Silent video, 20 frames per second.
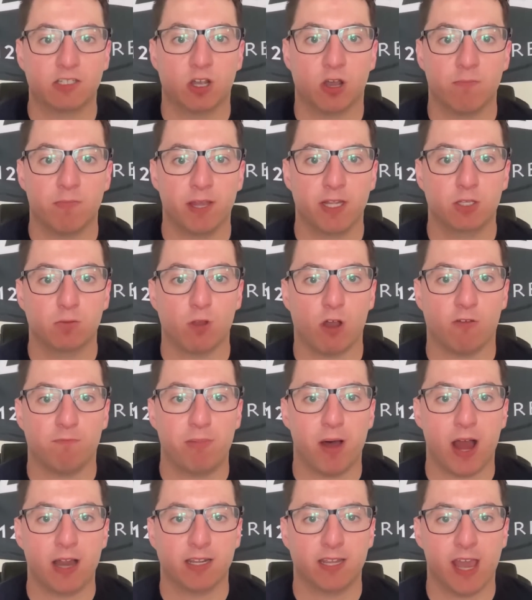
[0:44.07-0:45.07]
On Big 12
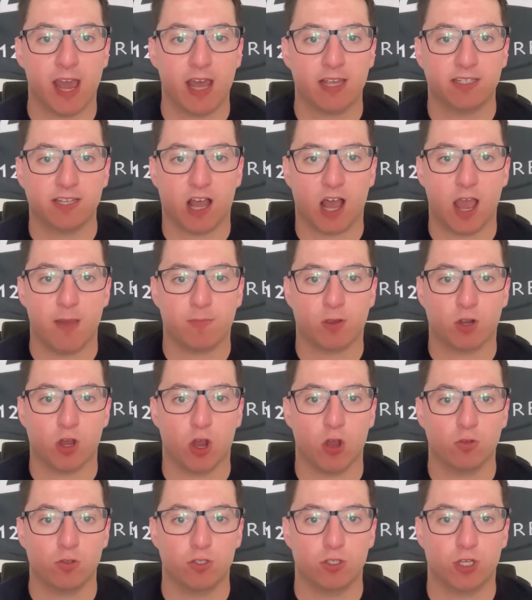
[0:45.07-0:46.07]
Podcast. I am your
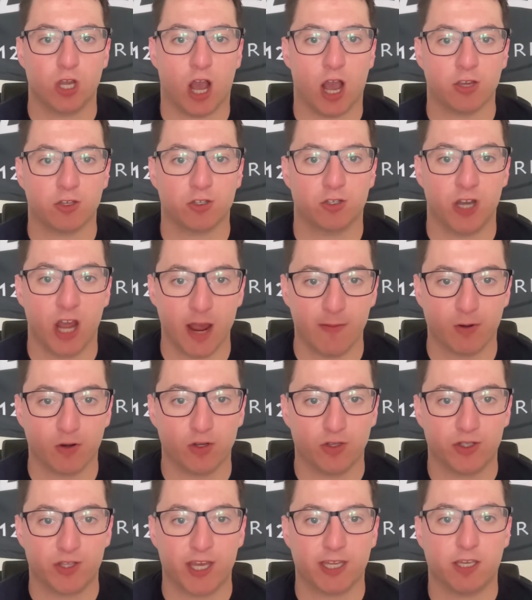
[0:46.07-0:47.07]
host, Josh
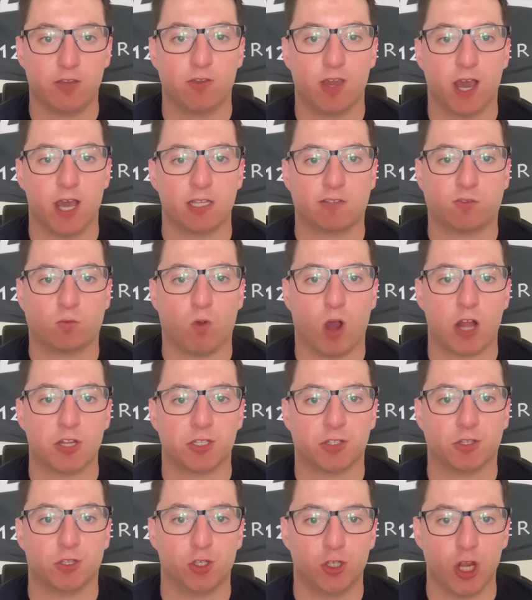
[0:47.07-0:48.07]
Neighbors. Thank you guys for
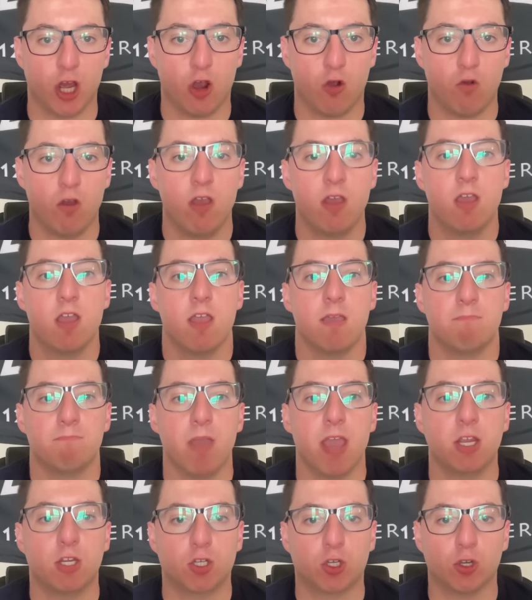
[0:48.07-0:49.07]
watching the show.
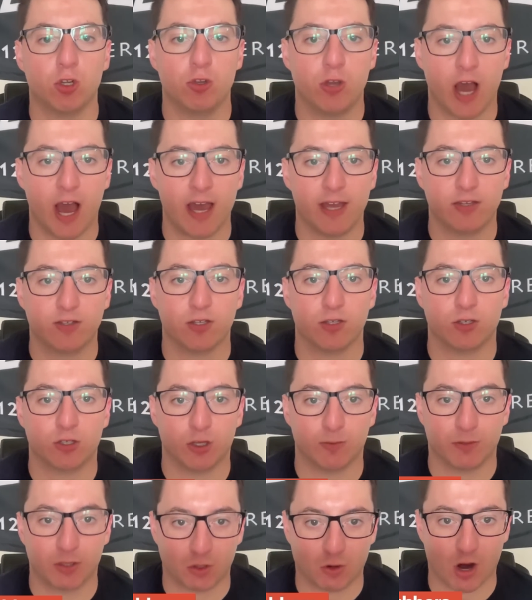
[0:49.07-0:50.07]
Make sure you guys
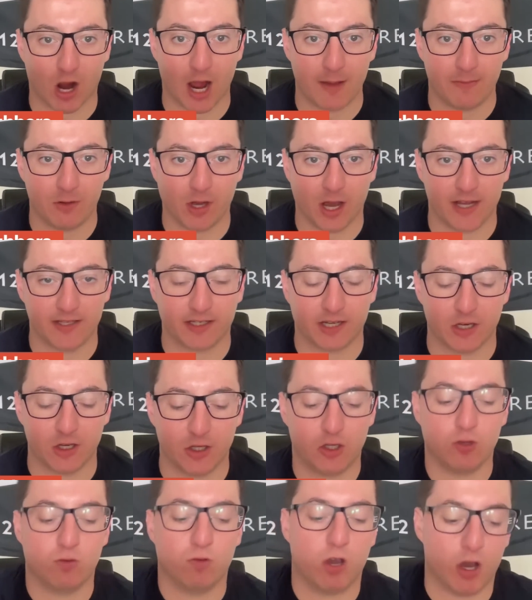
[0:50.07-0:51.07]
subscribe. You guys can
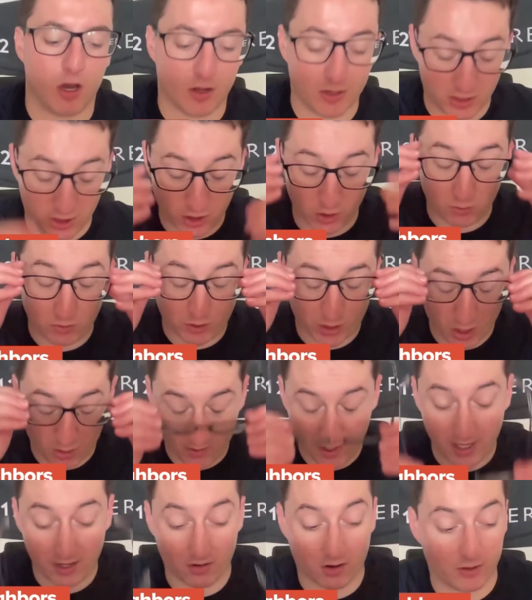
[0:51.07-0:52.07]
do so
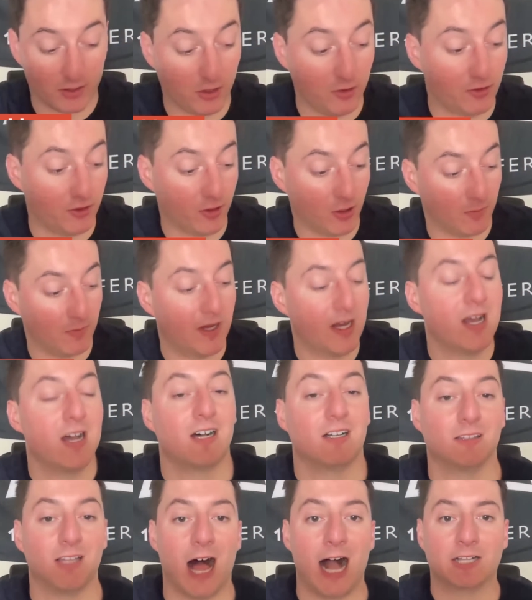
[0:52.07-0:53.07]
here on YouTube,
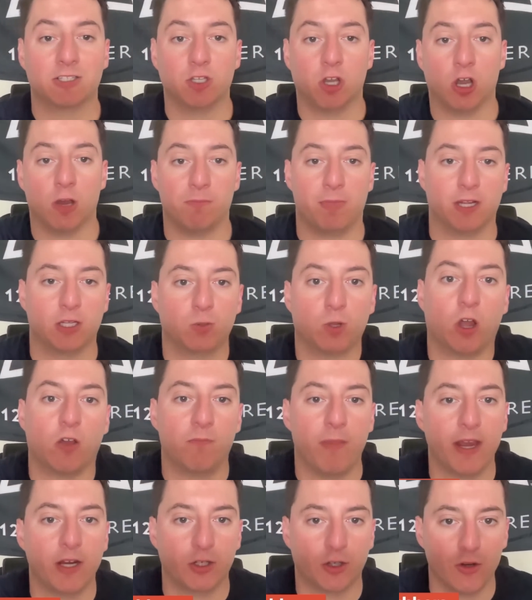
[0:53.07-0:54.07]
Locked On Big 12.
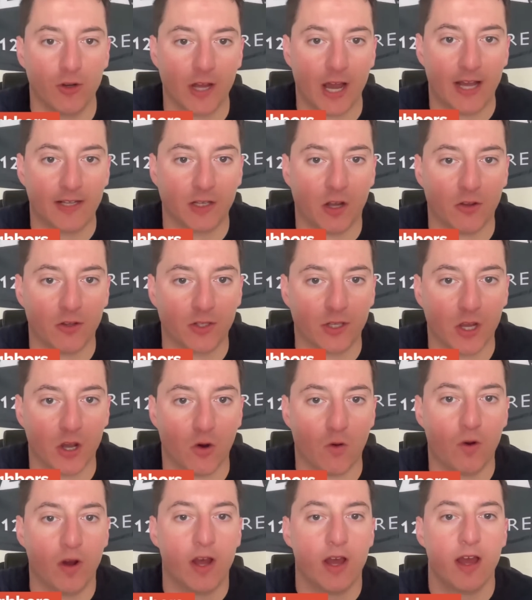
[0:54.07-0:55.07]
Make sure you guys
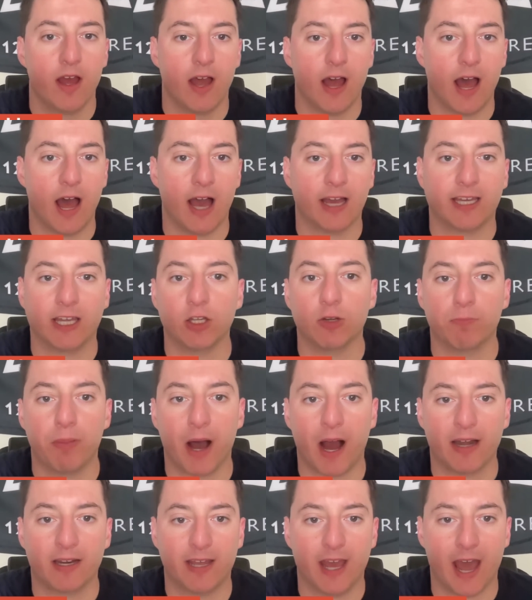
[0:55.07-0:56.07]
also get this
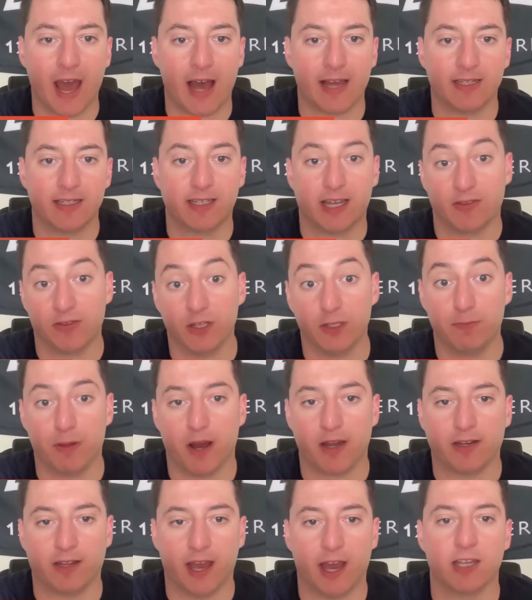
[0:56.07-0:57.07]

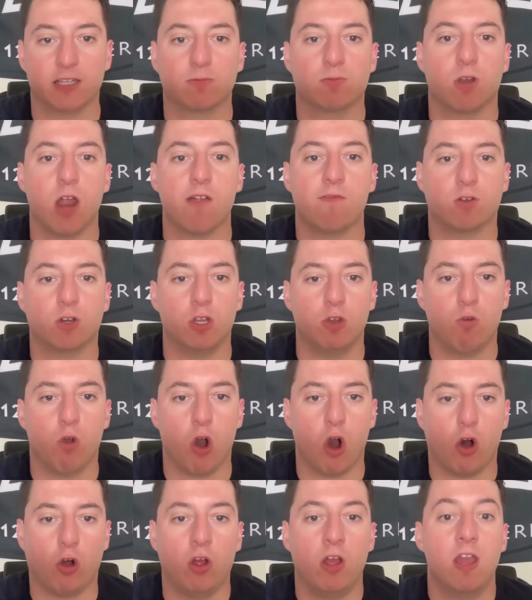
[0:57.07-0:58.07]
podcast, wherever you
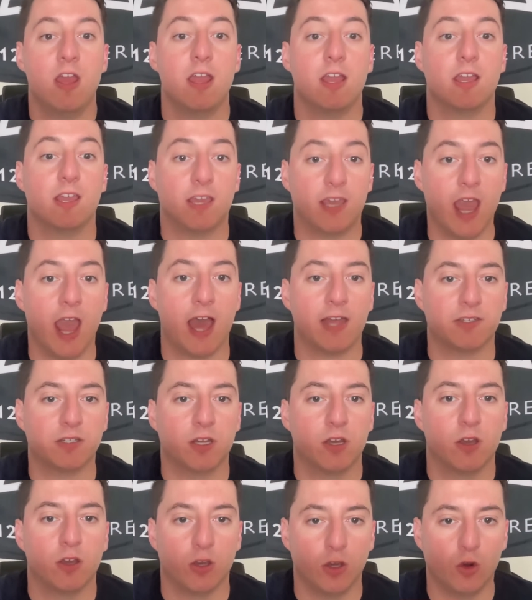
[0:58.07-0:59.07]
all get
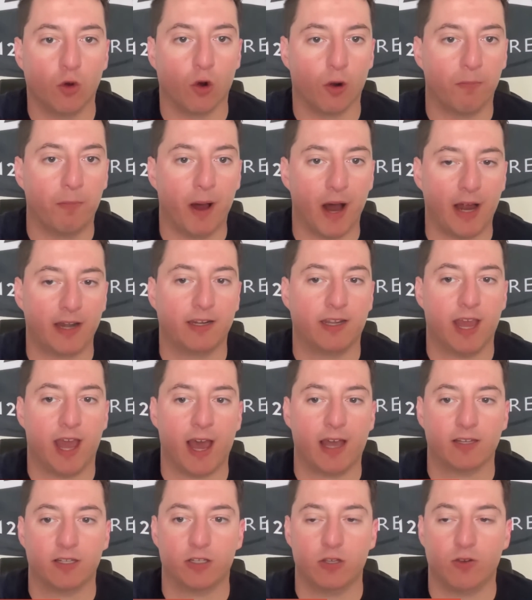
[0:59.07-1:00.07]
your
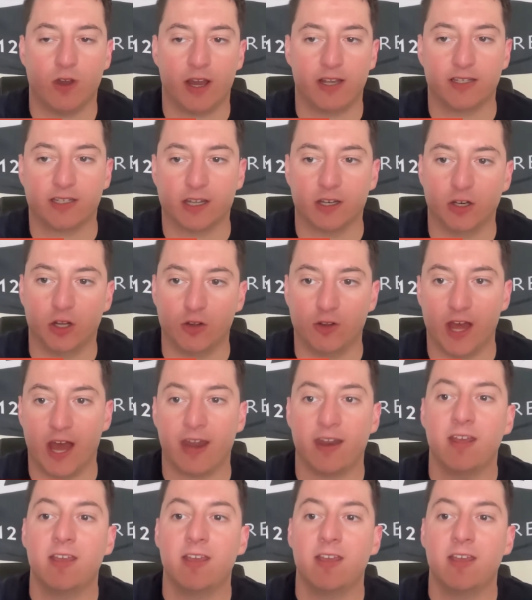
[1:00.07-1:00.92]
podcasts. You guys can do that.